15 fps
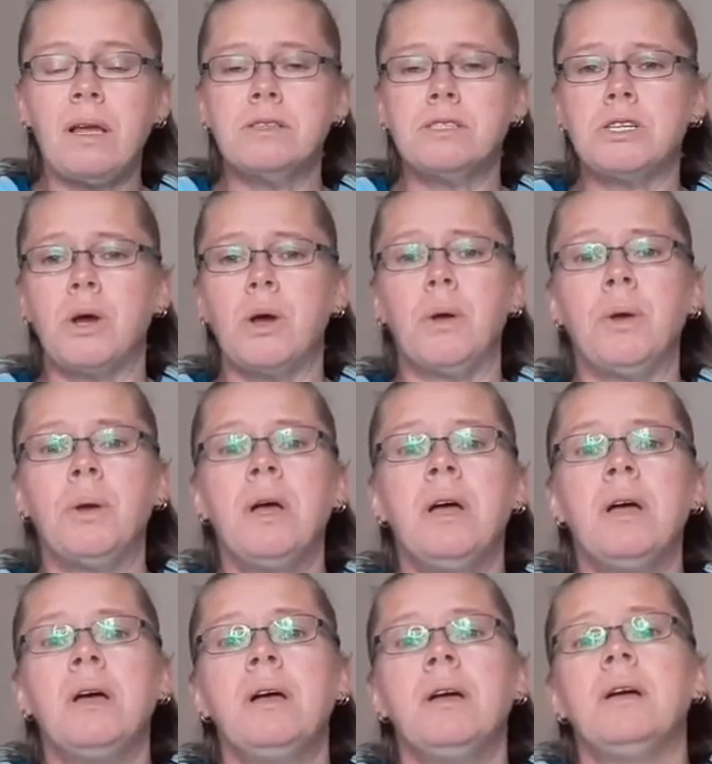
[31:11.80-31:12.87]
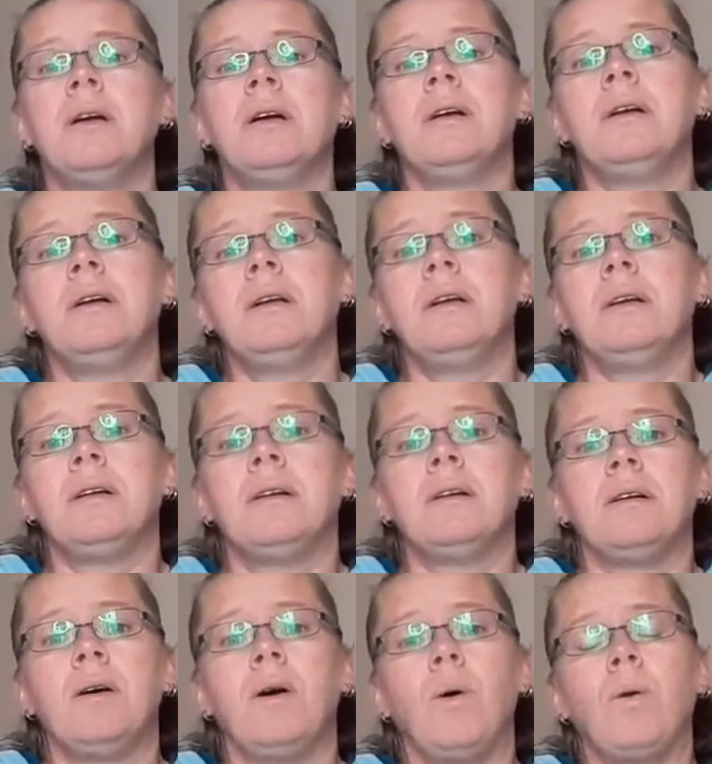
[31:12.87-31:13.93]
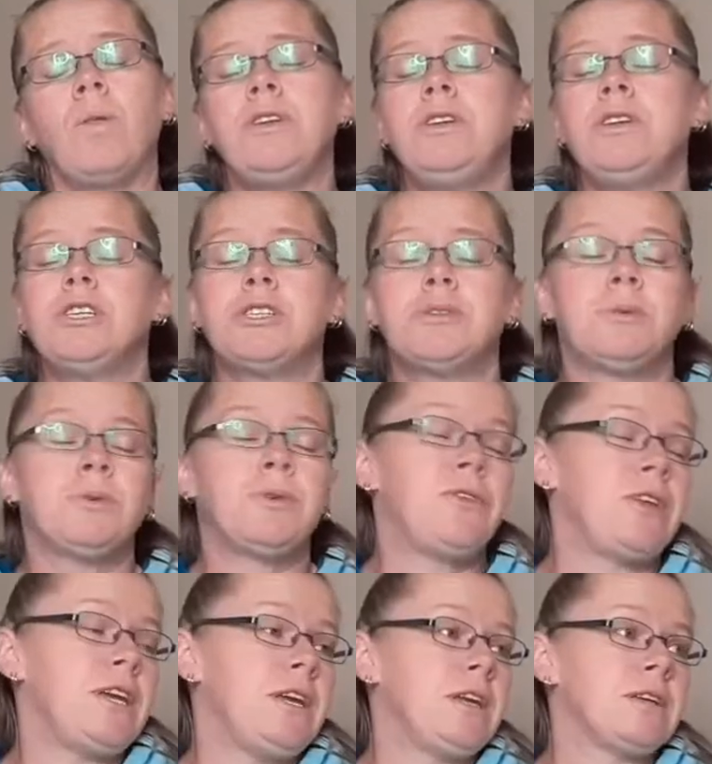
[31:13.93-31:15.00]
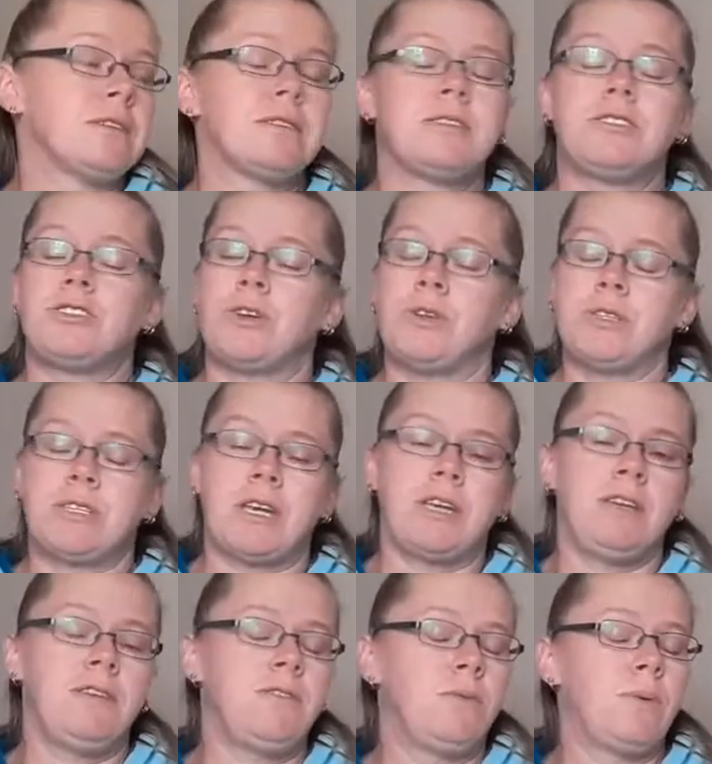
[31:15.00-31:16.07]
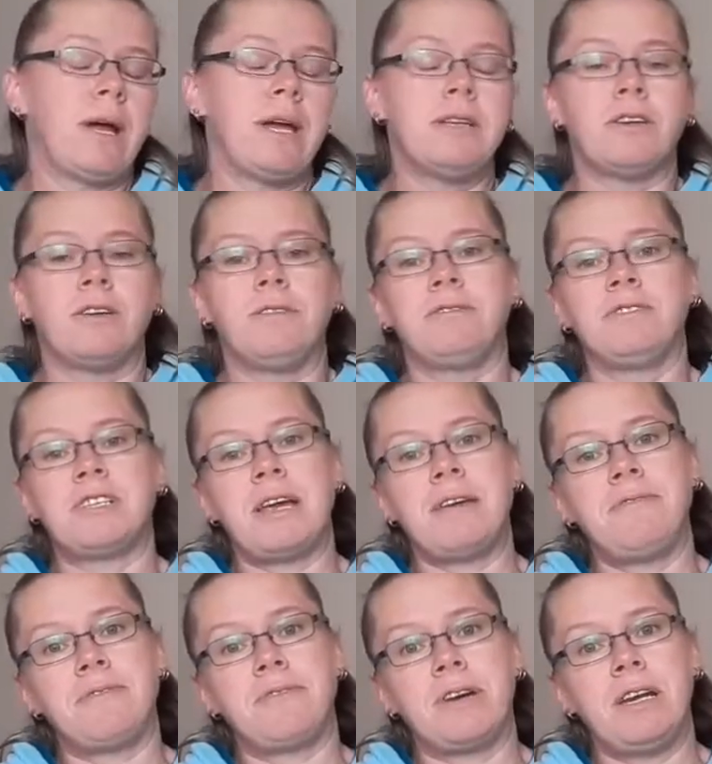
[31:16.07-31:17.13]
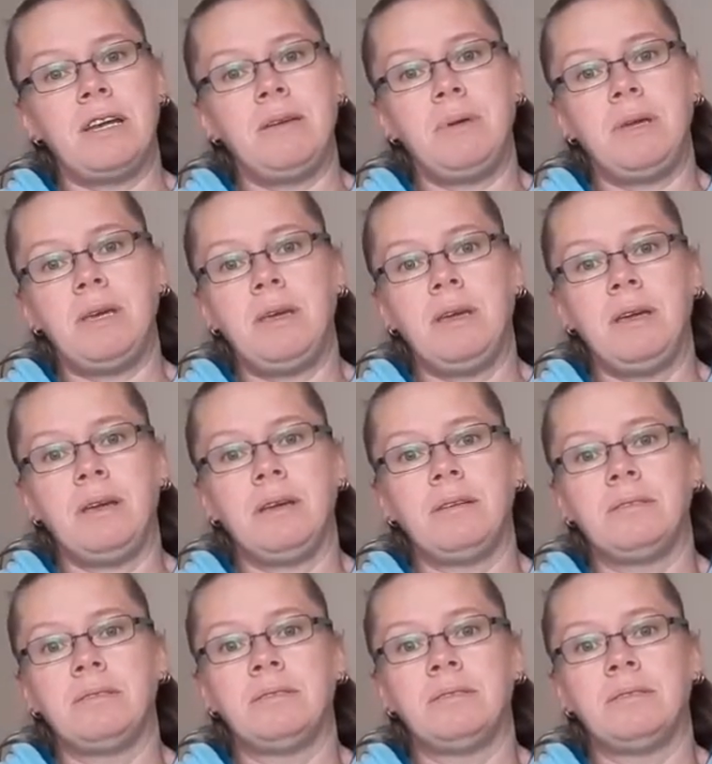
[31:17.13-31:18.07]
So all the usual things, don't say giveaway, don't say freebie,